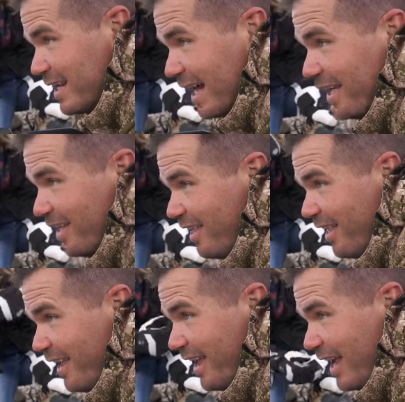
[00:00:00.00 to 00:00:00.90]
dial
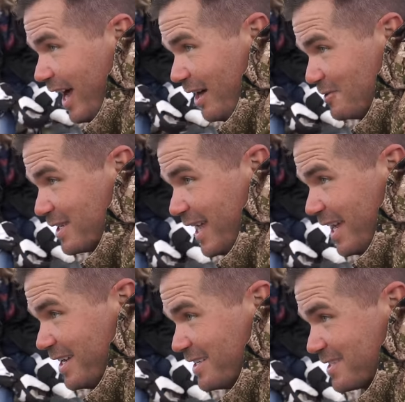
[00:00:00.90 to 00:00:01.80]
out to
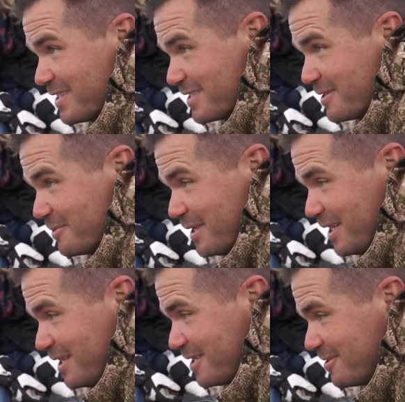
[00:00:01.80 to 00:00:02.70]
that distance that we need.